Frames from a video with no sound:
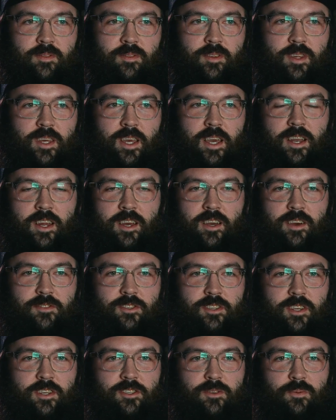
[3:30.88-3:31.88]
He had a
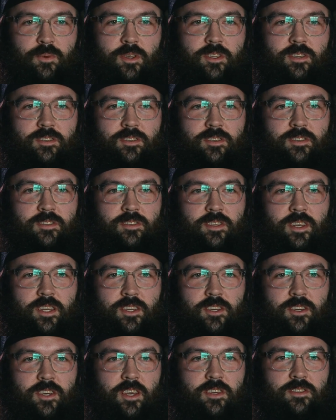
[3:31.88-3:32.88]
conversation with us and he's
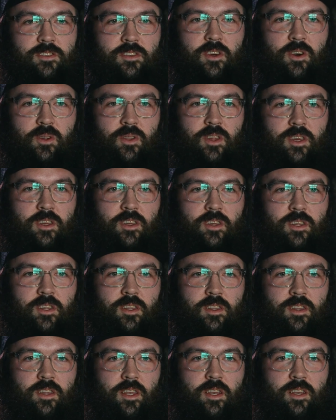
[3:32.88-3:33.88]
like, You guys know that,
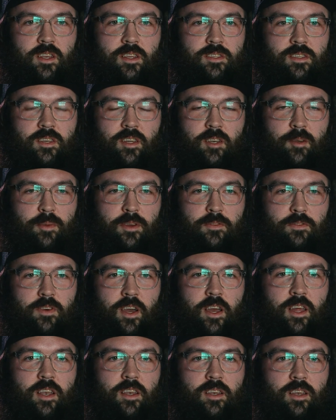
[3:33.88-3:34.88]
that it's going to be
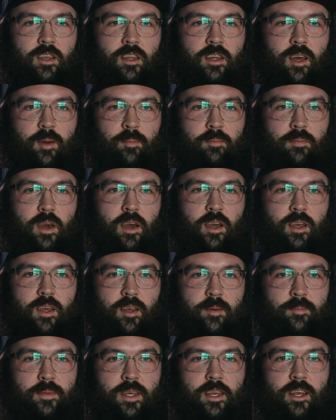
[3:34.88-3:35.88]
fine. I'm not
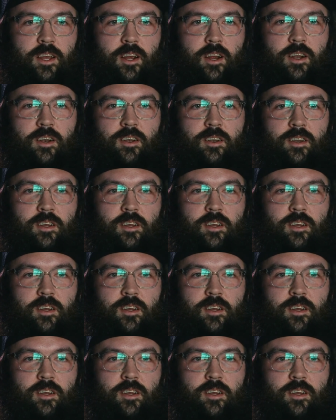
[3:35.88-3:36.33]
going to be here.